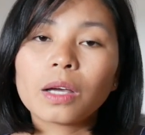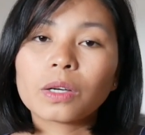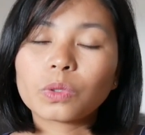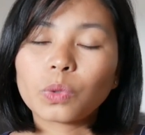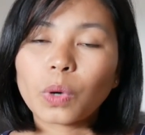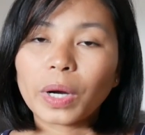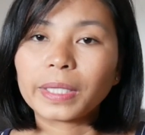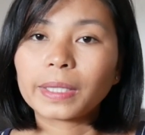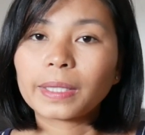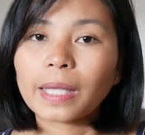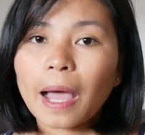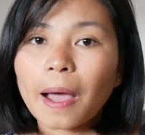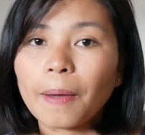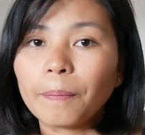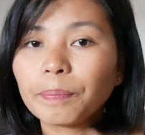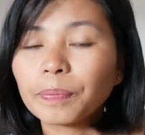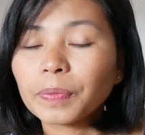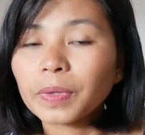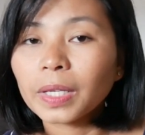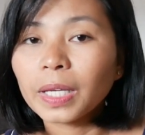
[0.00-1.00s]
kwarta.
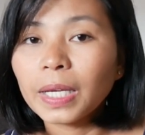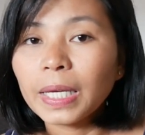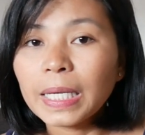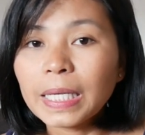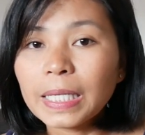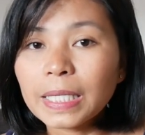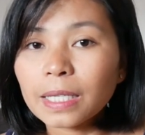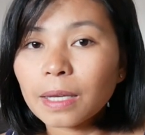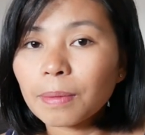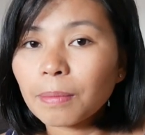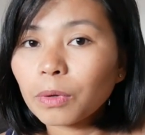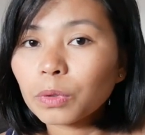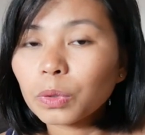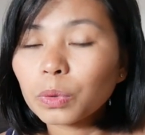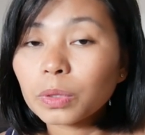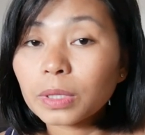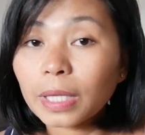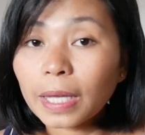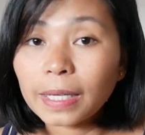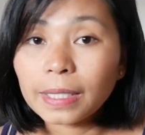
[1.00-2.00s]
Yung
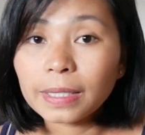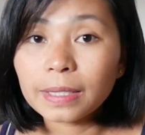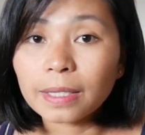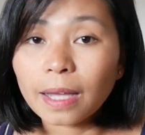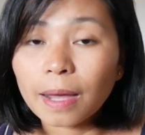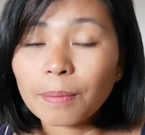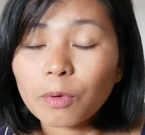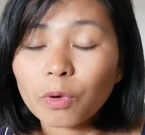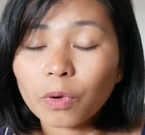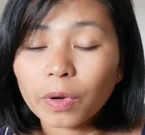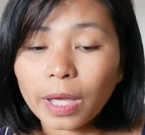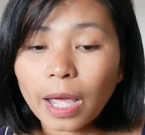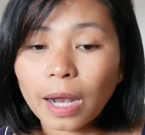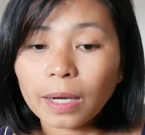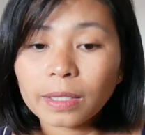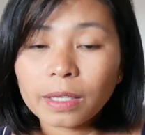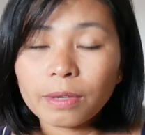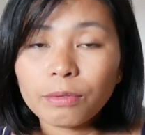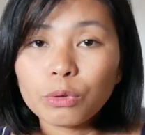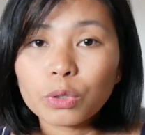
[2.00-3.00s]
moto sa exam, okay,
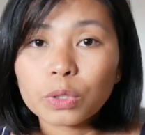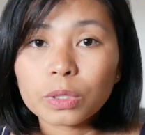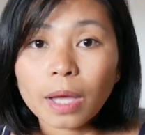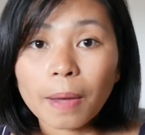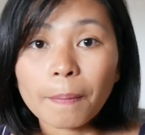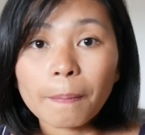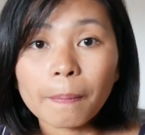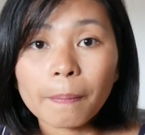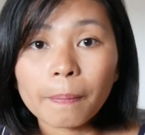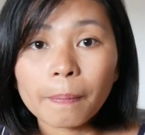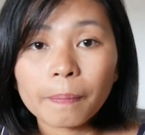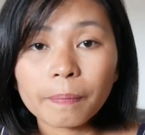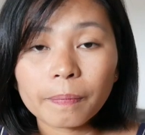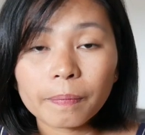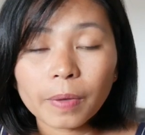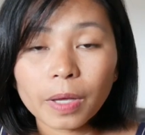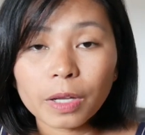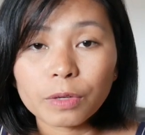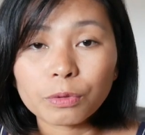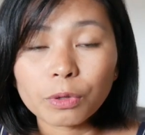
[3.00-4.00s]
I'll give you some
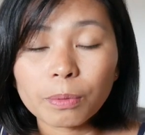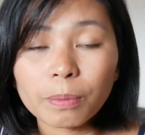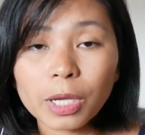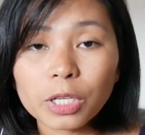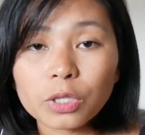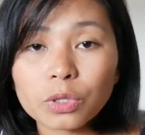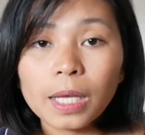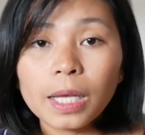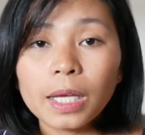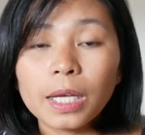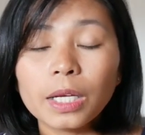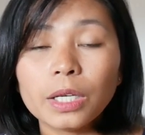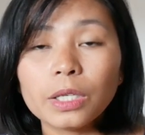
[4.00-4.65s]
information.